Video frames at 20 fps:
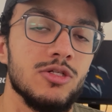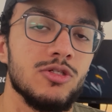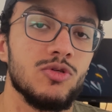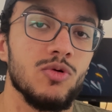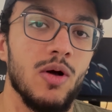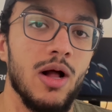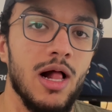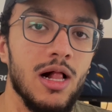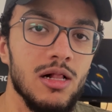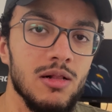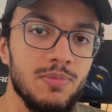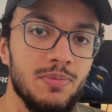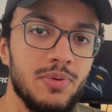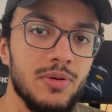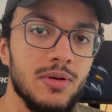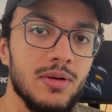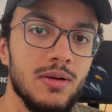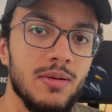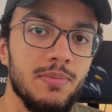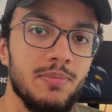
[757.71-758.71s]
to
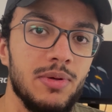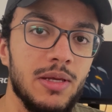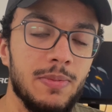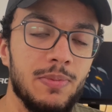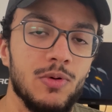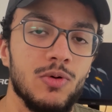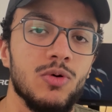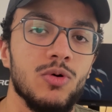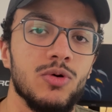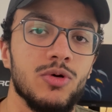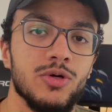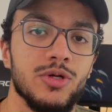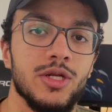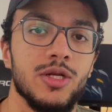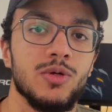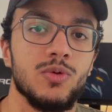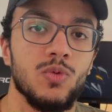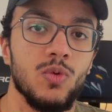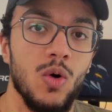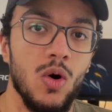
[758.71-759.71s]
help people who
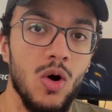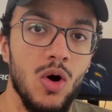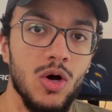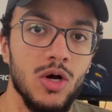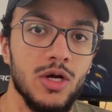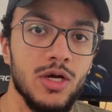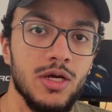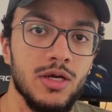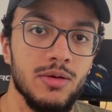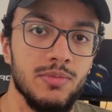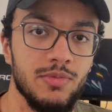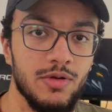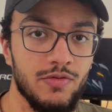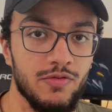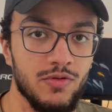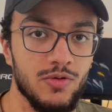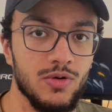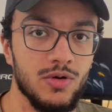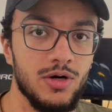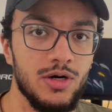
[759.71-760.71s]
couldn't walk
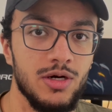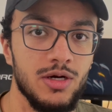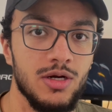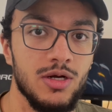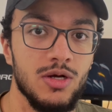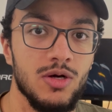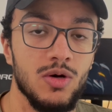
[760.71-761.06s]
before